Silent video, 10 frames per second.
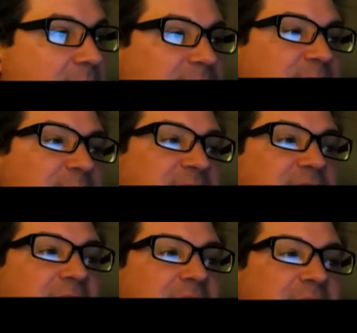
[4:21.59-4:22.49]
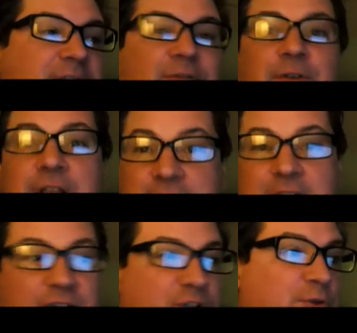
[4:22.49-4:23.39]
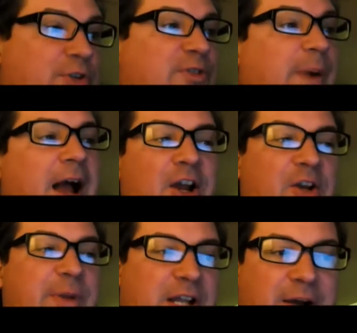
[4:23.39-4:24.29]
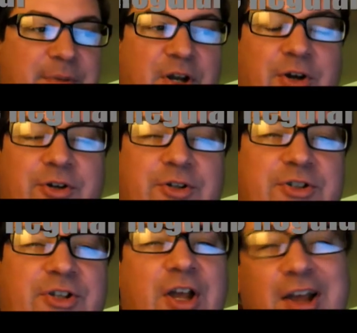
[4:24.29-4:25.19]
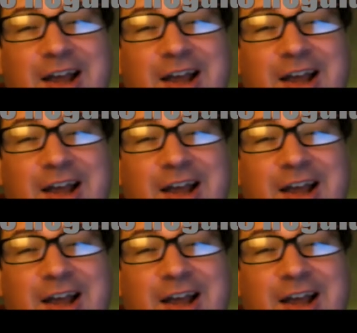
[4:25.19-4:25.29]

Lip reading: Often mistaken for geeks who aspire to become nerds,